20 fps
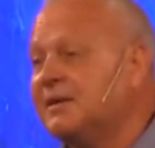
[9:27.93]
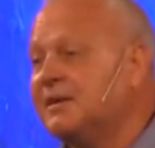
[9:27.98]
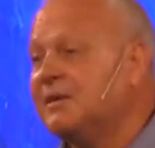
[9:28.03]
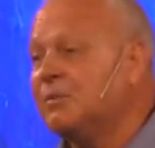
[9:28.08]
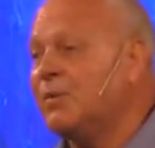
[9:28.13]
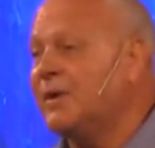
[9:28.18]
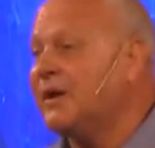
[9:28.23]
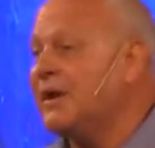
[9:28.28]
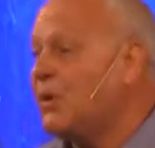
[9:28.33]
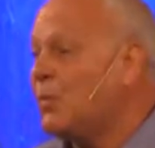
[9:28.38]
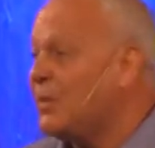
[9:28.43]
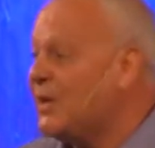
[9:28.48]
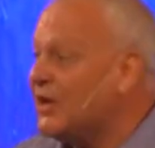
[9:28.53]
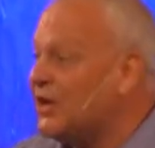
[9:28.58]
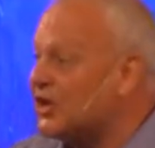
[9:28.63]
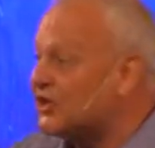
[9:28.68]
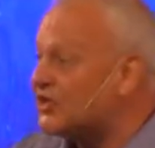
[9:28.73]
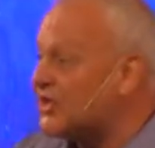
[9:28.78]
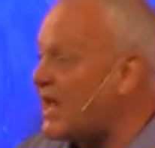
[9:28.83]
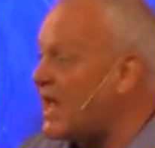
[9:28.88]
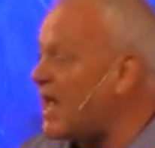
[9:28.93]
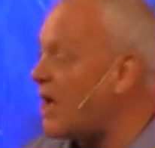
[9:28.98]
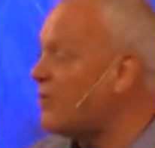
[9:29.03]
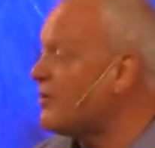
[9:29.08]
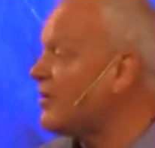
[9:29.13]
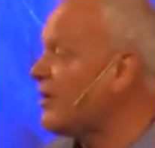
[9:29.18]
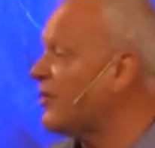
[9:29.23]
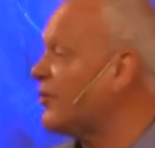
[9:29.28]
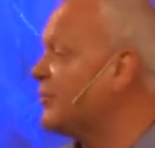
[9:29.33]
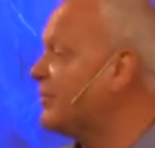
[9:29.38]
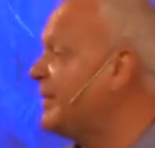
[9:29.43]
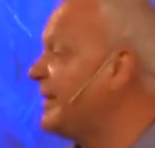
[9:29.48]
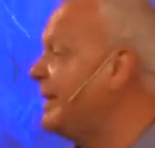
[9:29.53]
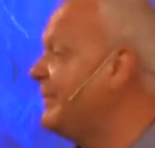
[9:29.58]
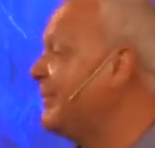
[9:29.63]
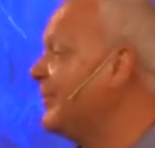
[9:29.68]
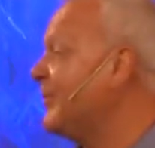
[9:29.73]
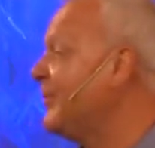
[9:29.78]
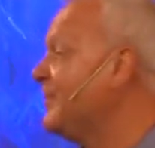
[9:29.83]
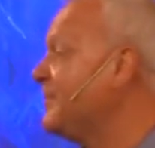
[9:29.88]
We, we look down at other
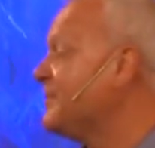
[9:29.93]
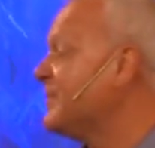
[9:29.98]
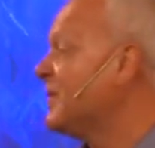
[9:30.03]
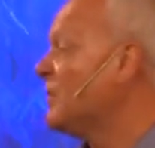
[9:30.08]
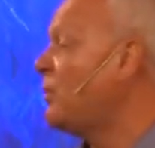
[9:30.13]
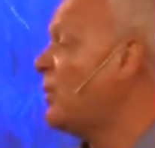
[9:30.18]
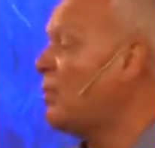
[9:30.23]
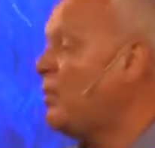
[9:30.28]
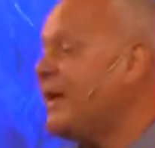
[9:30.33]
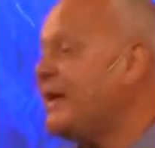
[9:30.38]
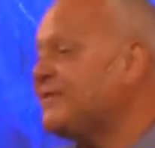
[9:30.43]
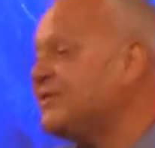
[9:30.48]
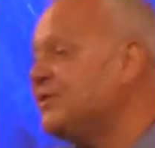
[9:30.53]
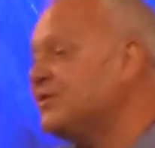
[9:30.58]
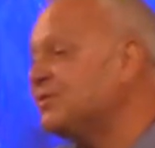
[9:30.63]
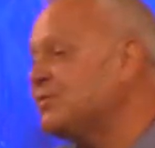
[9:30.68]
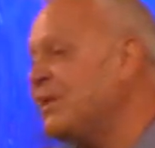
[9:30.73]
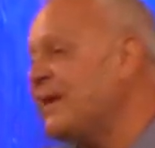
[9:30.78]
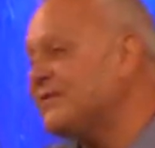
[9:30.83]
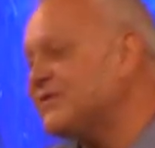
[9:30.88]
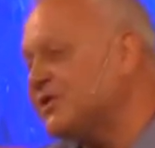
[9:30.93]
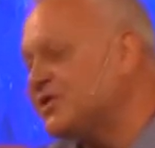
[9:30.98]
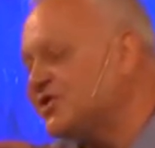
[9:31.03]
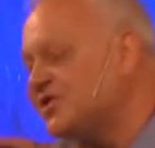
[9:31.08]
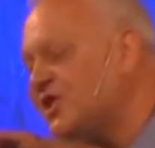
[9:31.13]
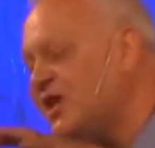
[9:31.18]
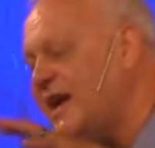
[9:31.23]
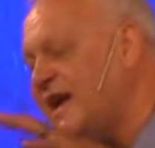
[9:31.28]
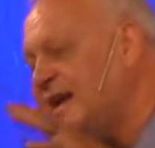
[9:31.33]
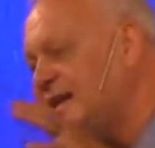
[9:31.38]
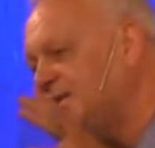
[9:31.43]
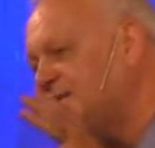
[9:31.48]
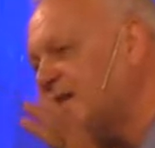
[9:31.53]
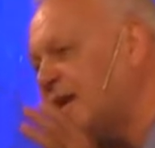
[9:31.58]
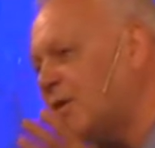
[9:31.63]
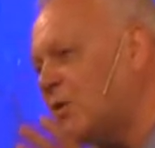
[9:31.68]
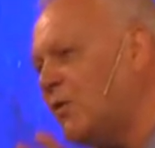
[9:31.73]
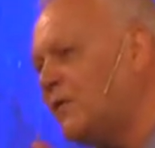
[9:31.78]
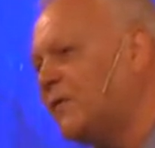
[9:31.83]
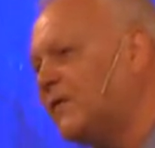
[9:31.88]
people. What we have to do is we have to change that
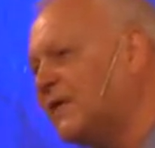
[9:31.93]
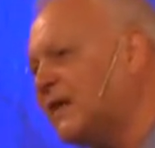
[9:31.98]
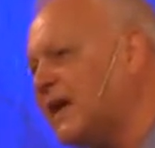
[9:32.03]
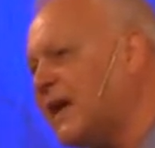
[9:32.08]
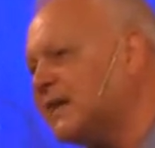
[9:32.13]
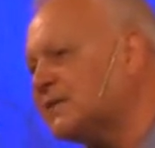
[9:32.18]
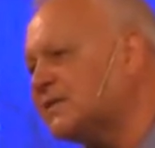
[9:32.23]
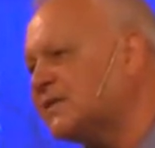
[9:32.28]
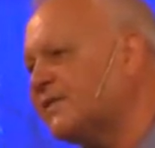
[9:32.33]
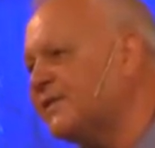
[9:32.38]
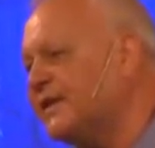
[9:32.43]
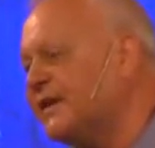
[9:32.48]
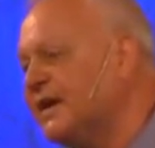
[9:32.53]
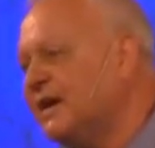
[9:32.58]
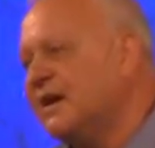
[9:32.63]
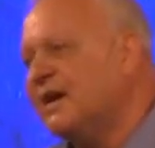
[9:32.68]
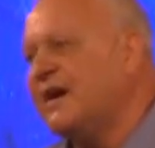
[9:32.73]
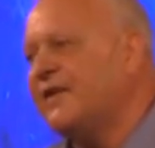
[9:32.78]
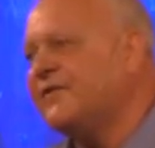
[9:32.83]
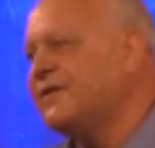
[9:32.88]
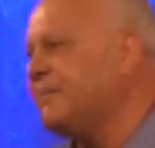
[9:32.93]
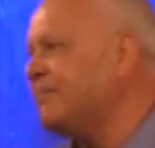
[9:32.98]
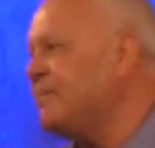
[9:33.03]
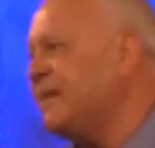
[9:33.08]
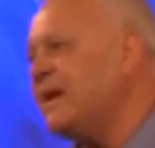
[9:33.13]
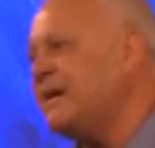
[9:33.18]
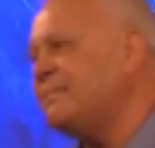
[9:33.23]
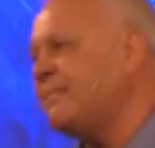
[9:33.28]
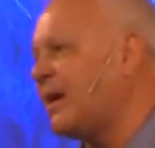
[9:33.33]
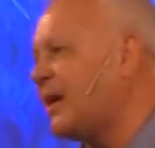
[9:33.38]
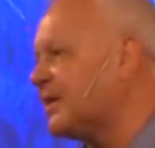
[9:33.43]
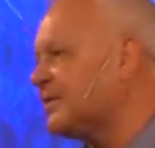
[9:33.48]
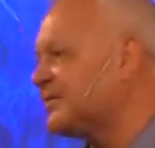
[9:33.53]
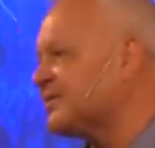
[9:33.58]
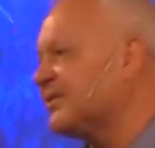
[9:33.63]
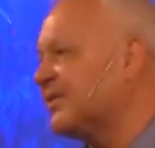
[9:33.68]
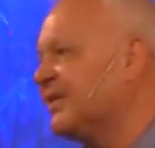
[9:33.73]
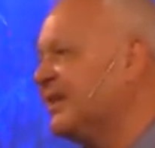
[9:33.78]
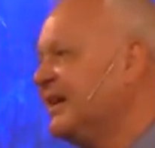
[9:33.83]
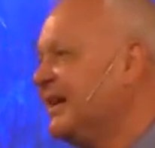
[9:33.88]
whole philosophy of the me
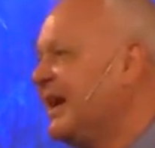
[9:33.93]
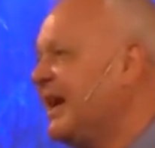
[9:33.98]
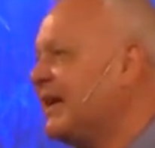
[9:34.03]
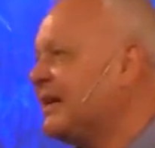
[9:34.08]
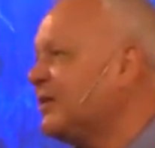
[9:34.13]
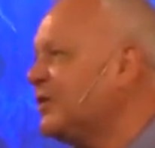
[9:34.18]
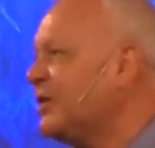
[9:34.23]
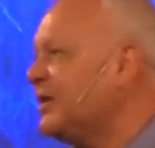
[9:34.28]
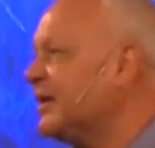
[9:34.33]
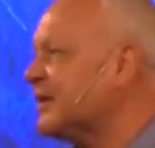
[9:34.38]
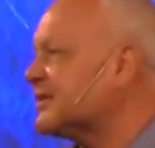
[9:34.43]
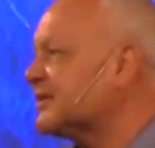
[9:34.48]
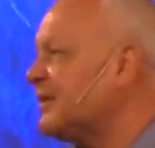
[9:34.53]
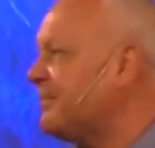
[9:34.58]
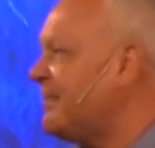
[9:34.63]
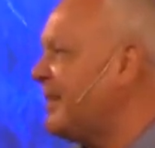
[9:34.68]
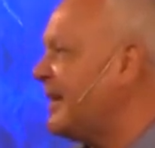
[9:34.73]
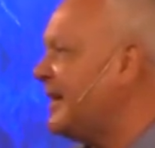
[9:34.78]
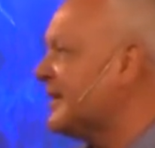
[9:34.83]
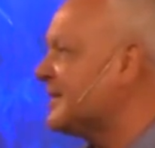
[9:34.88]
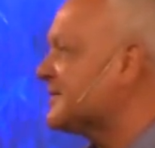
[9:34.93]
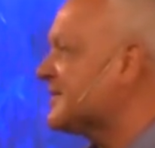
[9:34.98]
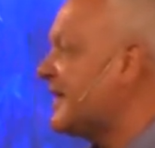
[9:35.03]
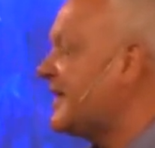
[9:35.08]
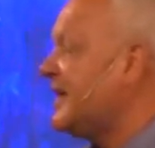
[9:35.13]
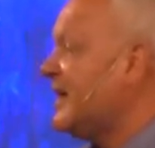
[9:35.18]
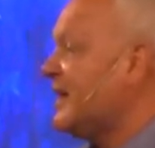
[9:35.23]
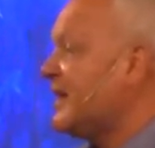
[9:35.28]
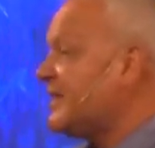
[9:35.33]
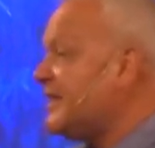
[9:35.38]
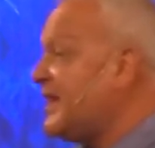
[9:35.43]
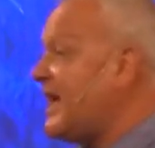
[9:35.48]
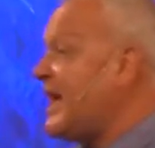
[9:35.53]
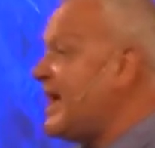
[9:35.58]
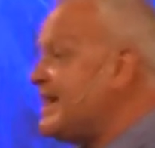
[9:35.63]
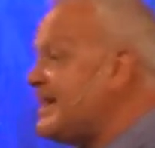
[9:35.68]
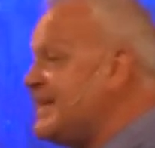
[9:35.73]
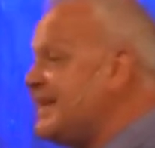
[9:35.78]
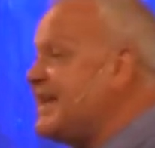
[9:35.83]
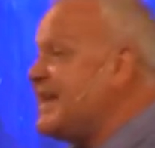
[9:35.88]
monster and look at somebody and say, they
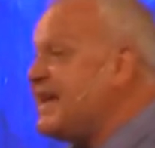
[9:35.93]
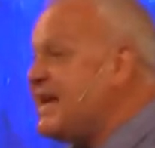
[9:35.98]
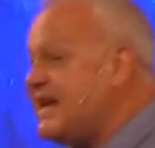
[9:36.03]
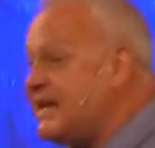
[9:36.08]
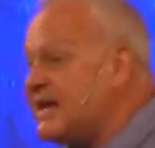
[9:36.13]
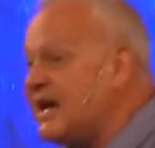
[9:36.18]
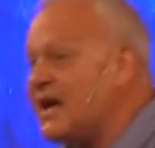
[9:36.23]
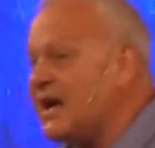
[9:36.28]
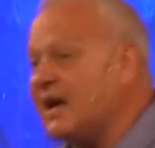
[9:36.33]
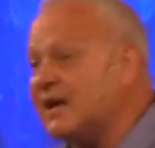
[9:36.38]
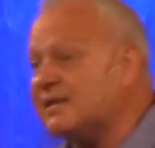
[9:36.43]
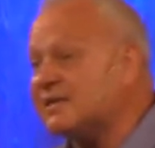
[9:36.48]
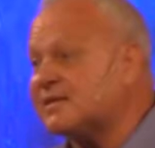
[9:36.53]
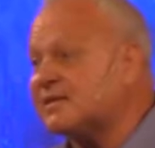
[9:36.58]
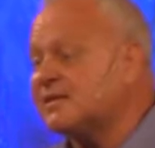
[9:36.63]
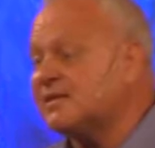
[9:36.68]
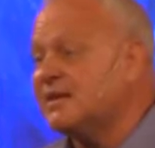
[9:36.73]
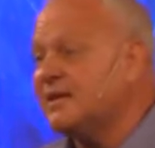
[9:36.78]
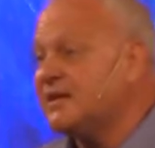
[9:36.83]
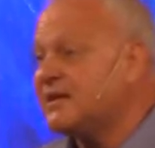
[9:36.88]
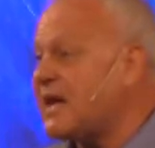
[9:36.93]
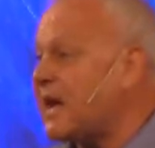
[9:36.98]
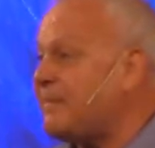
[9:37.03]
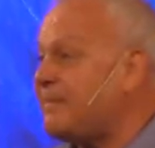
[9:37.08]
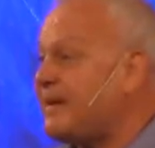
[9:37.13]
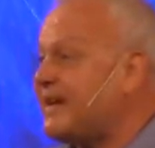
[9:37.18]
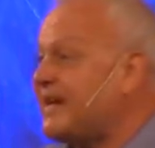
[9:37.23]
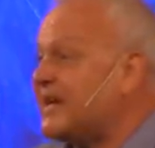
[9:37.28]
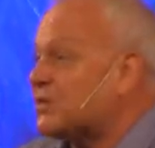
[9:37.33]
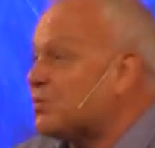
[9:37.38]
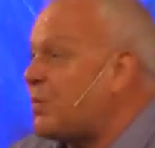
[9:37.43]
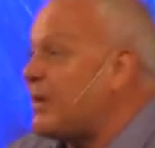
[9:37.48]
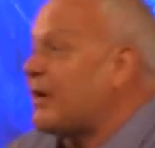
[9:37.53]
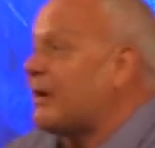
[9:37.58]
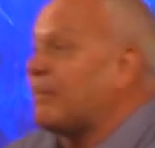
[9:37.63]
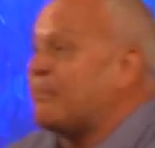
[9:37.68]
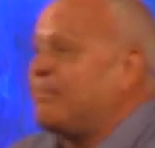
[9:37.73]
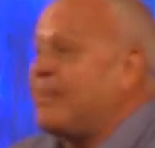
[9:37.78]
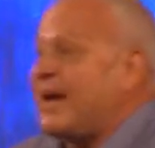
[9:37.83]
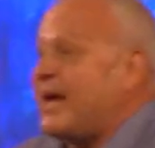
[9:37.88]
need us, not because we are
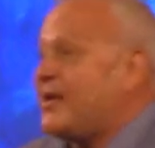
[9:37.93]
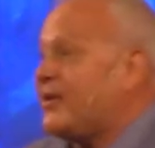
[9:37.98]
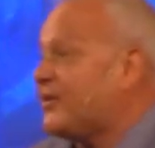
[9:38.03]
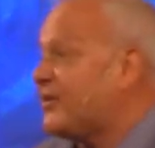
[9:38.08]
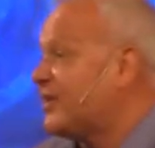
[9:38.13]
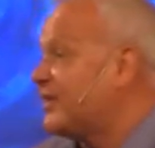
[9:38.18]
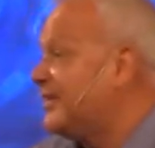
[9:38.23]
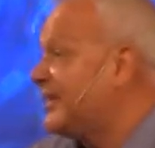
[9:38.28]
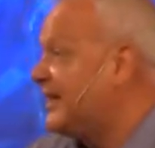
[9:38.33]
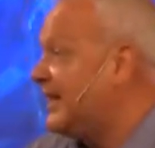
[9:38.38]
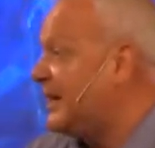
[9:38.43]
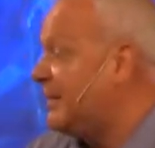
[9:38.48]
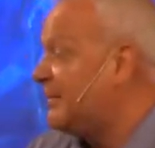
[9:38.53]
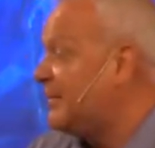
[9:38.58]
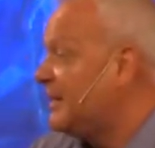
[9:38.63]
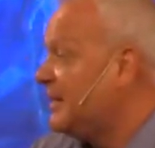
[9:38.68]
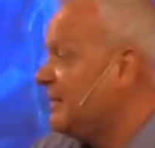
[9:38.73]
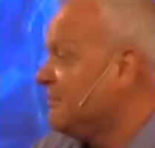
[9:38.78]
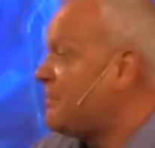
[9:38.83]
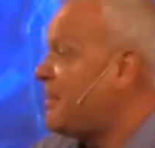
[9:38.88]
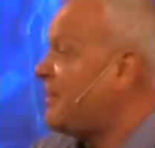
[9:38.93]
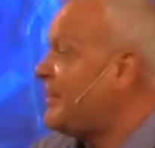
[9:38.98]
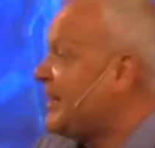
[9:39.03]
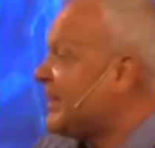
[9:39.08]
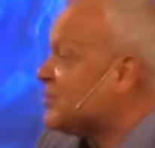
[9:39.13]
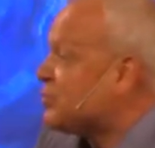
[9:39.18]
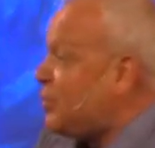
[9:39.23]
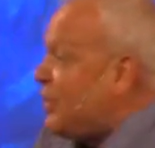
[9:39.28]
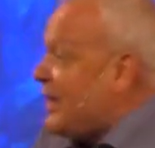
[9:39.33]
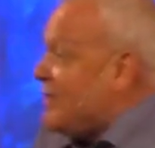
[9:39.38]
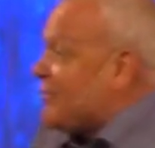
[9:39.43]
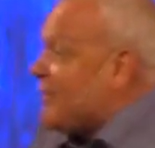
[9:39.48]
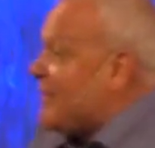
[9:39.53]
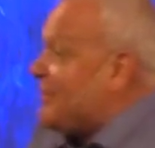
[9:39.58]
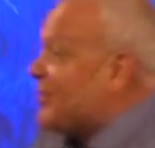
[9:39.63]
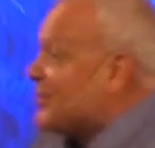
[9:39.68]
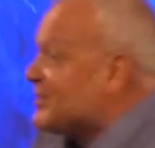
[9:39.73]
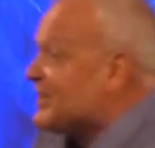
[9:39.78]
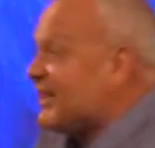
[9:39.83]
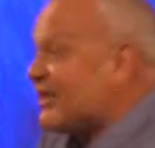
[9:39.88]
better than them, but because we
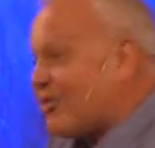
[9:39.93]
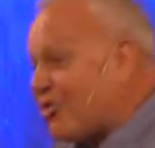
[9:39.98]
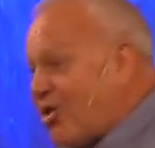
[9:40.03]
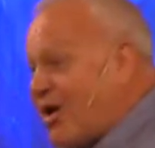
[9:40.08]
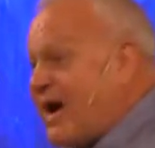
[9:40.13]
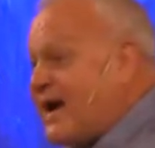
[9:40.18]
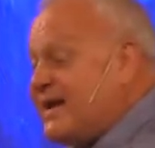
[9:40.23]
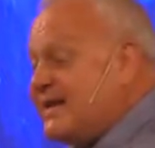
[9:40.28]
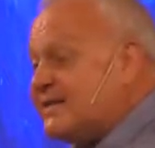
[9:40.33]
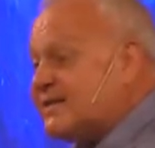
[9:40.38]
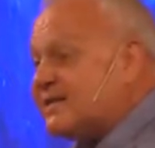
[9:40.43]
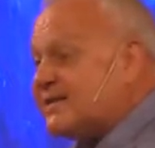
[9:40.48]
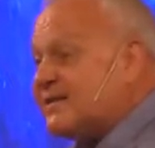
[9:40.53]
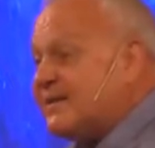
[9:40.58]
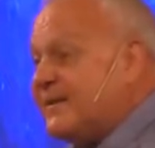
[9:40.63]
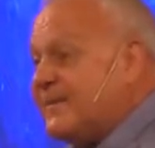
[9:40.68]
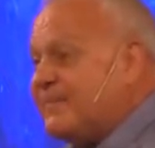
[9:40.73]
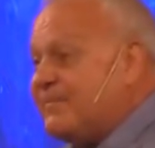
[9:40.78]
represent Christ.